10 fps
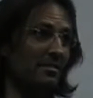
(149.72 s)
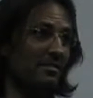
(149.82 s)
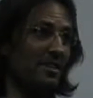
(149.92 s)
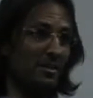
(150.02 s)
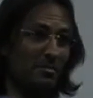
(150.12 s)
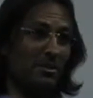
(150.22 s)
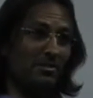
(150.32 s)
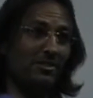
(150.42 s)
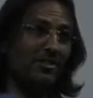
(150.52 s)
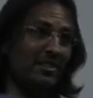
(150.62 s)
Does that
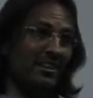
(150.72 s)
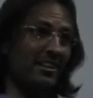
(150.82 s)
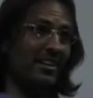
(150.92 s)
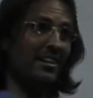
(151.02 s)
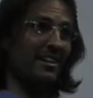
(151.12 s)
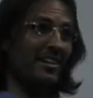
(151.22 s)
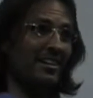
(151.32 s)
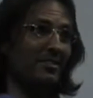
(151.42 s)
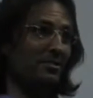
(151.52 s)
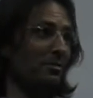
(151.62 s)
appeal to you?
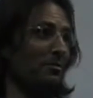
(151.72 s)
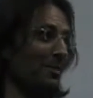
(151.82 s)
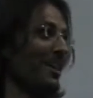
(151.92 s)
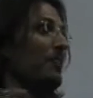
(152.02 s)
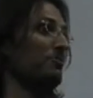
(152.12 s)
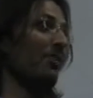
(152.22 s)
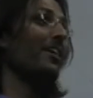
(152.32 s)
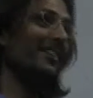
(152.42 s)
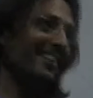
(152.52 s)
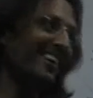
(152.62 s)
To do it without
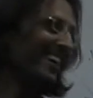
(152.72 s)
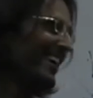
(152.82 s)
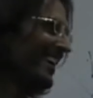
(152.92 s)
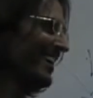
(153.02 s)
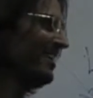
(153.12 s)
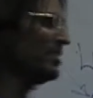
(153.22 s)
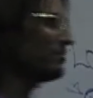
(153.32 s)
trying? to bear negative